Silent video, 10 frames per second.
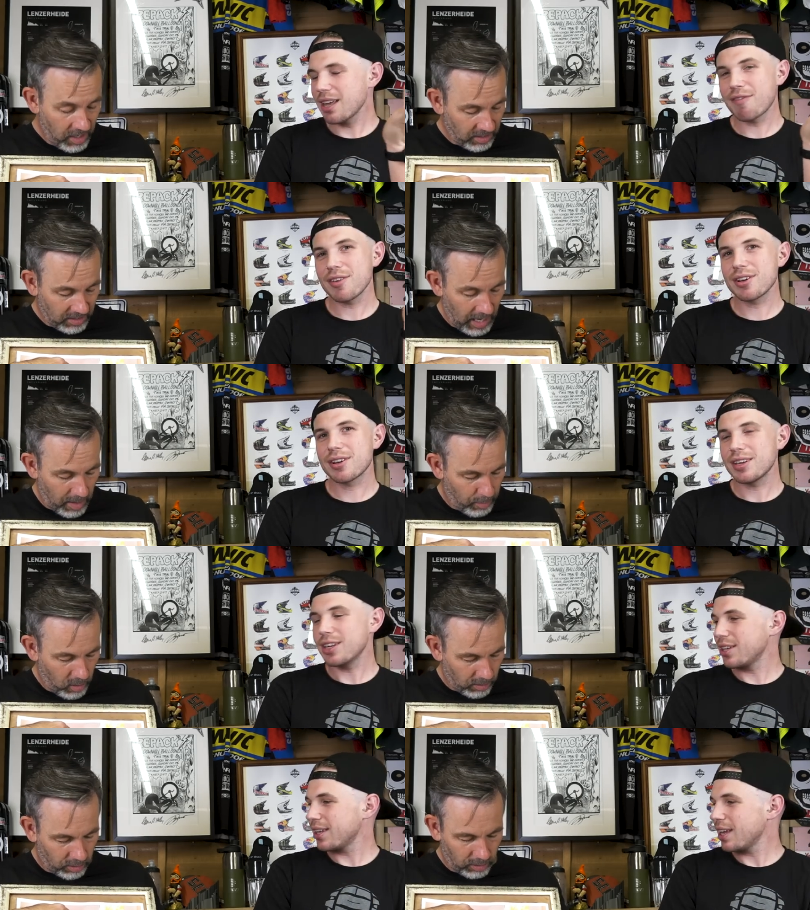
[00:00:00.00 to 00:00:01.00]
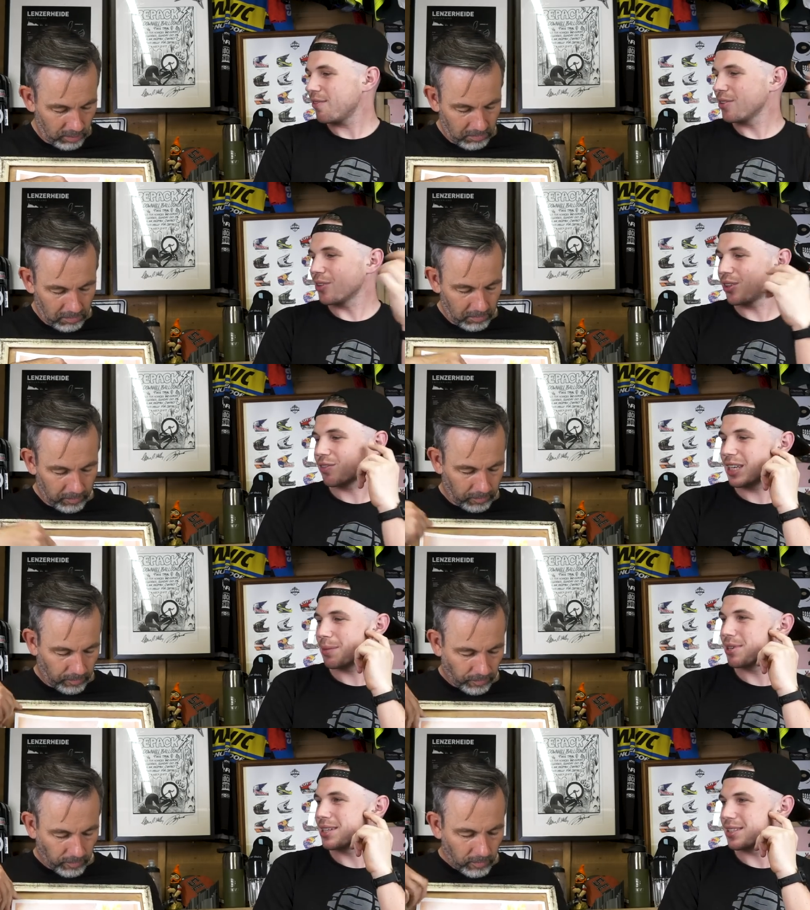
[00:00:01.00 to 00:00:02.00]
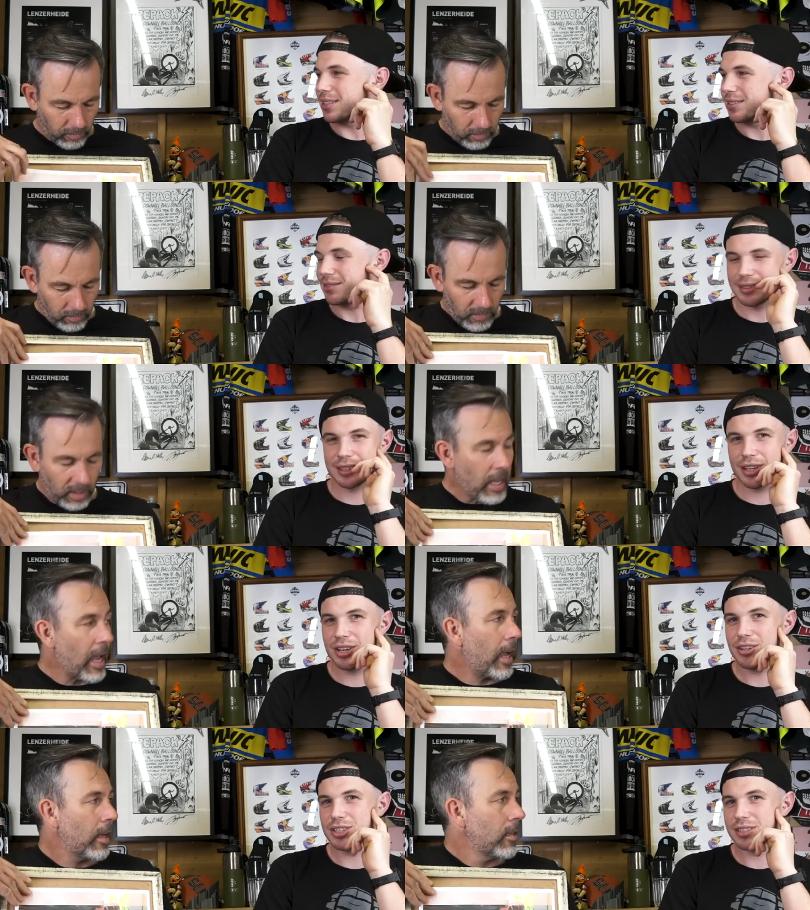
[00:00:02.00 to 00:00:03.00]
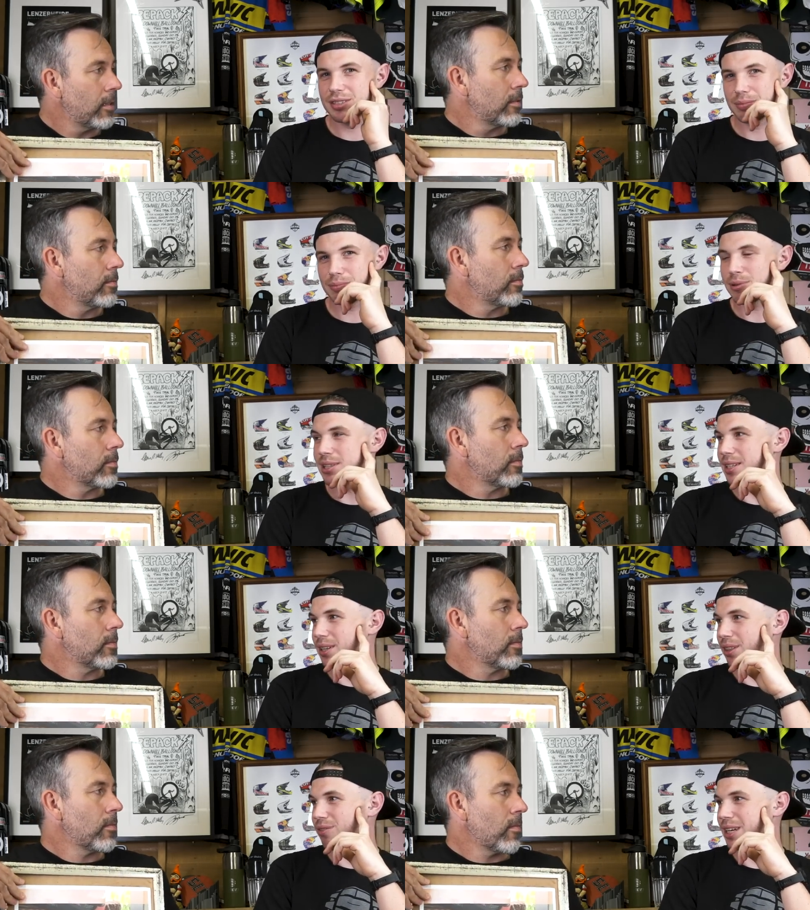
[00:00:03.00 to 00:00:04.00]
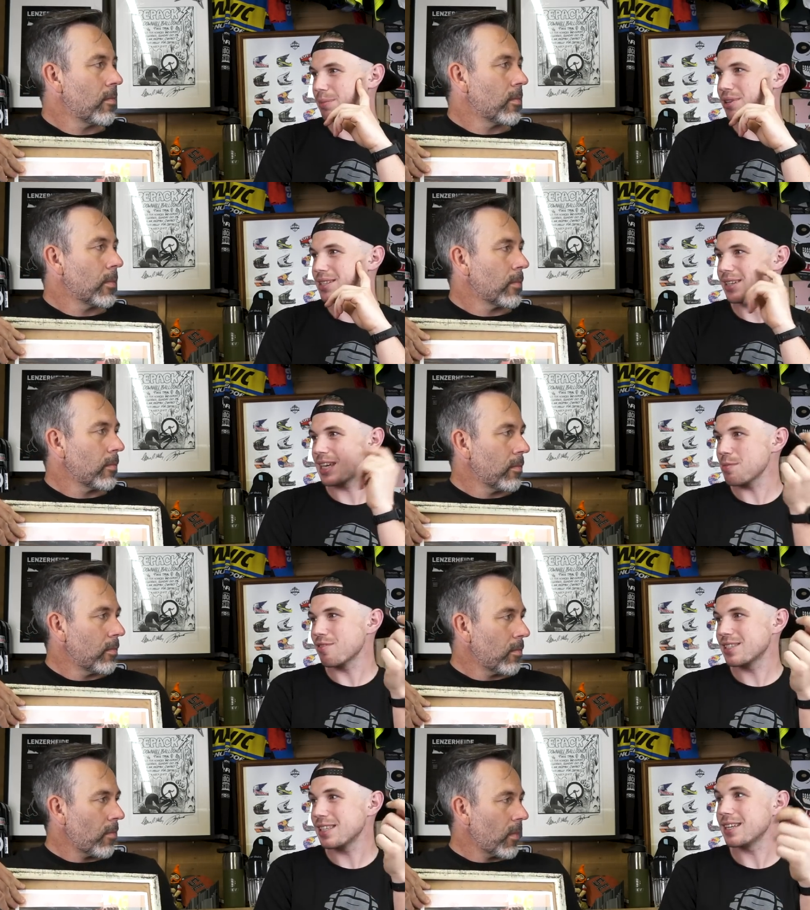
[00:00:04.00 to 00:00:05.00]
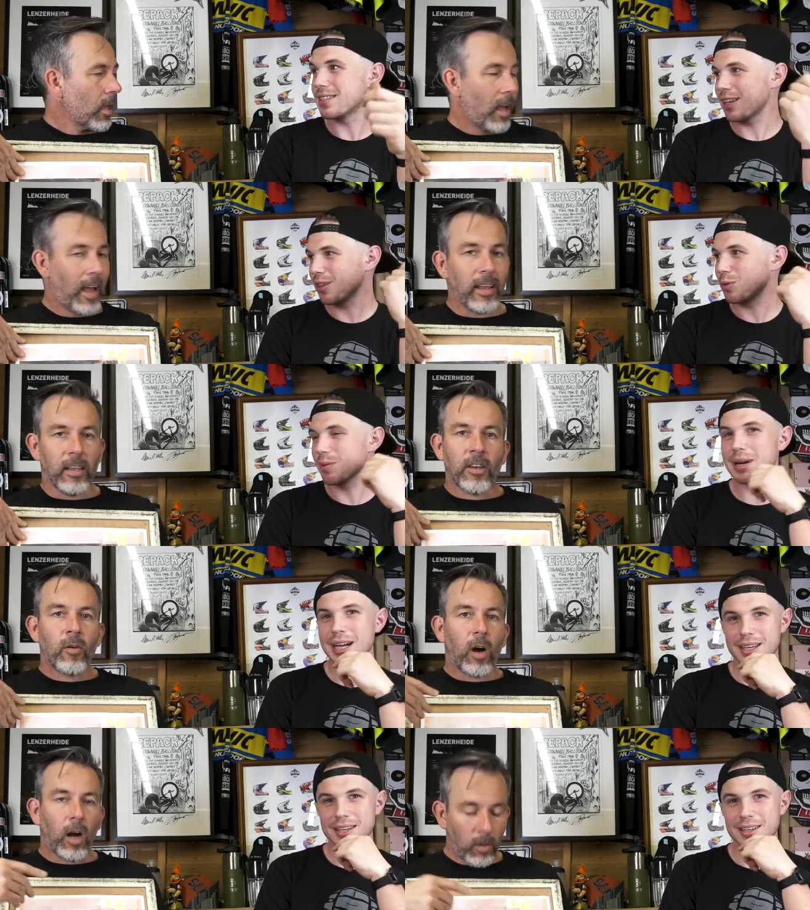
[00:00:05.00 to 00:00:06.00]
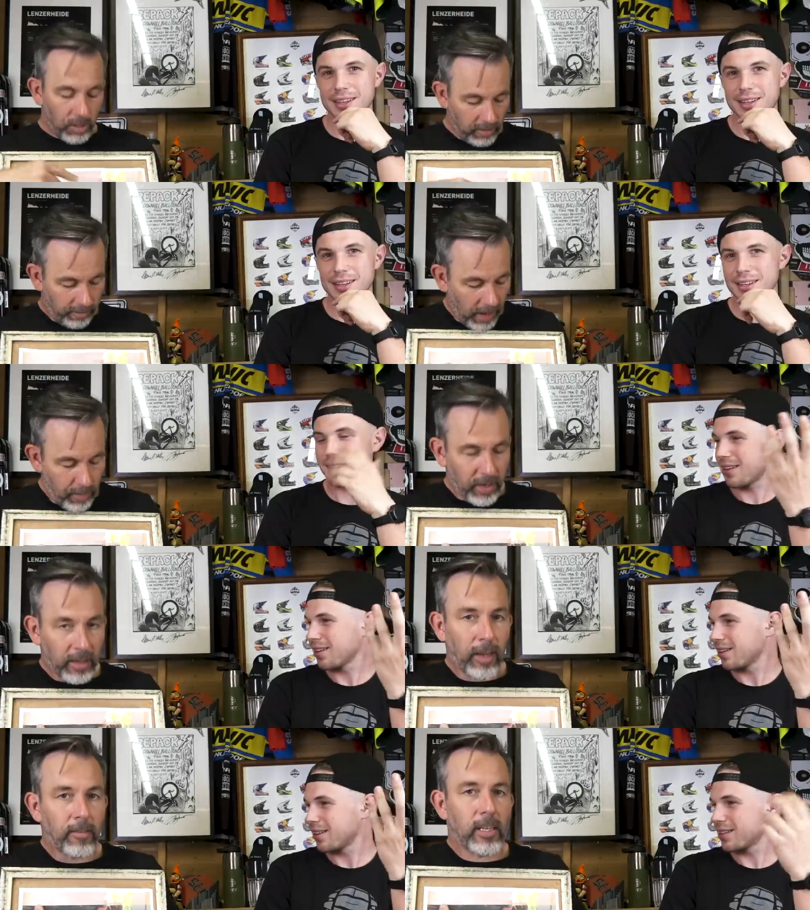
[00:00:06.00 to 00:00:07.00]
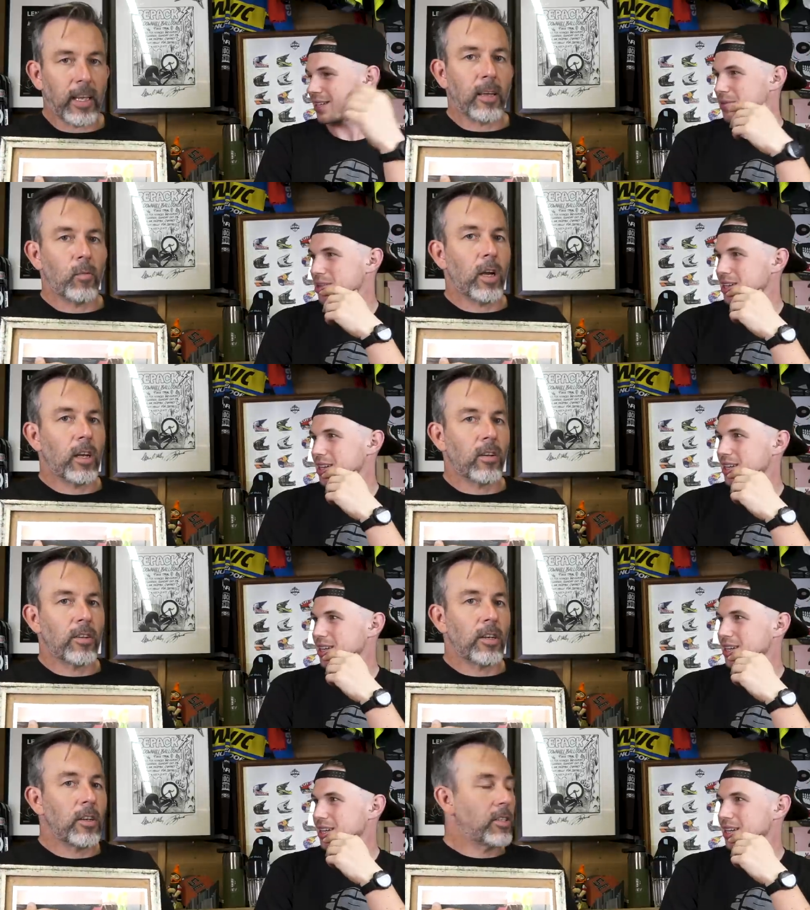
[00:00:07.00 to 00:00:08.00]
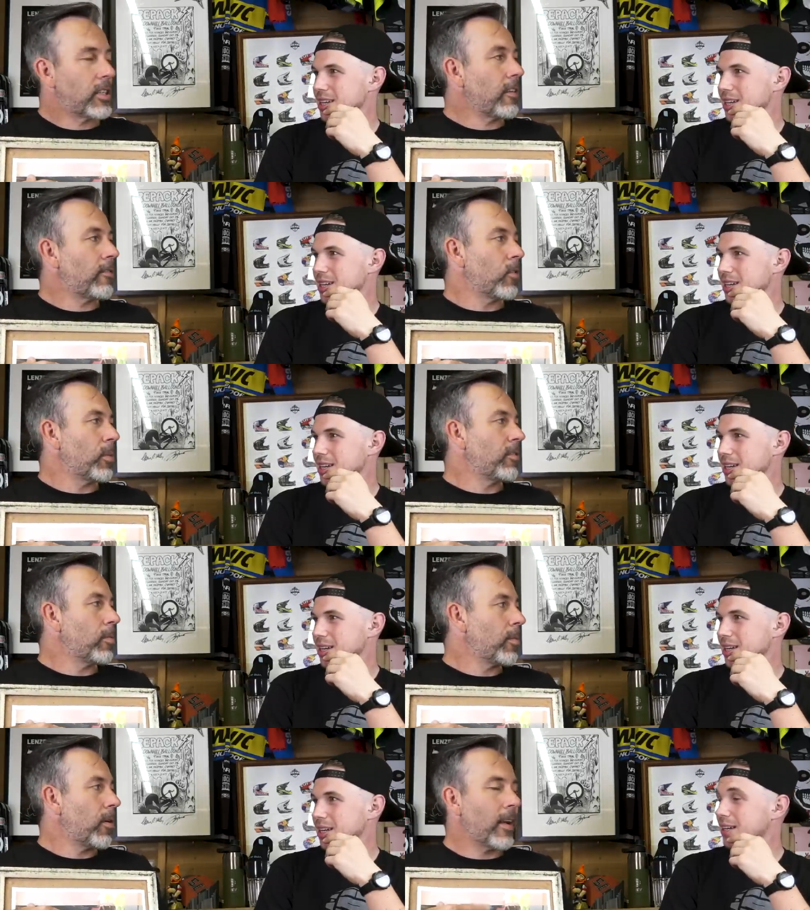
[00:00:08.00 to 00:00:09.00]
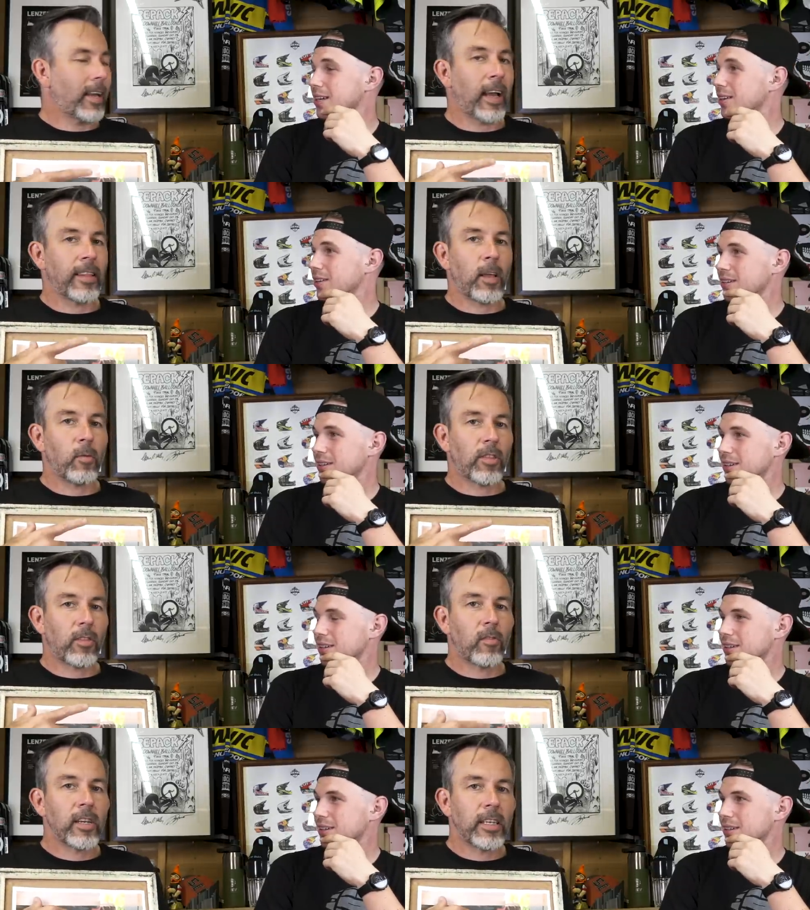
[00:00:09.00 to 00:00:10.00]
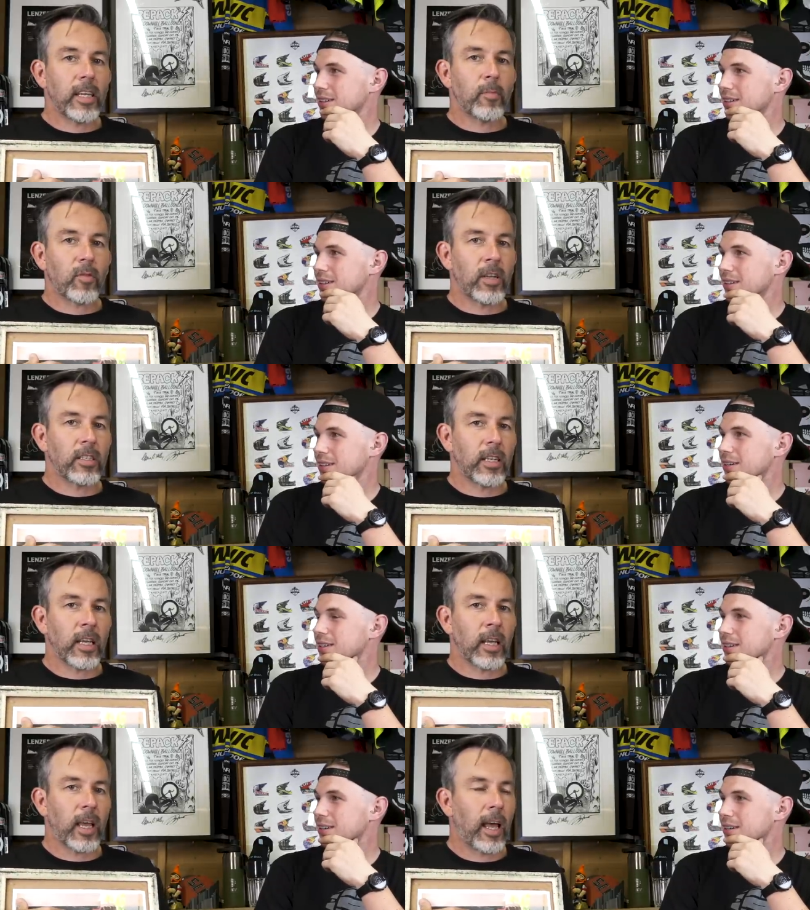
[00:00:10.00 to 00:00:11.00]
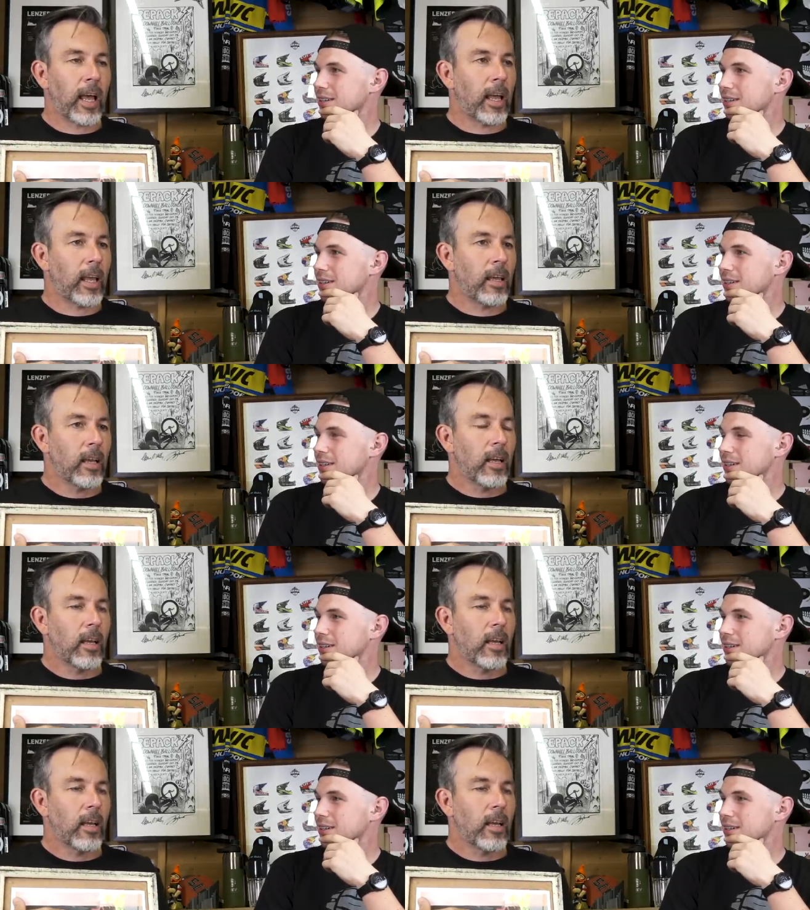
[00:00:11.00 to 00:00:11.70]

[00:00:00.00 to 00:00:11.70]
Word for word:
Speaker 1: means if is you, that a bodge. If you've got a 3D printer, yeah. can you just print another 3D printer, keep your receipt, and take the old one you back. You know
Speaker 2: what? I was at Fabric the other day. They're working on a new seat for me for my bike, and they were 3D printing a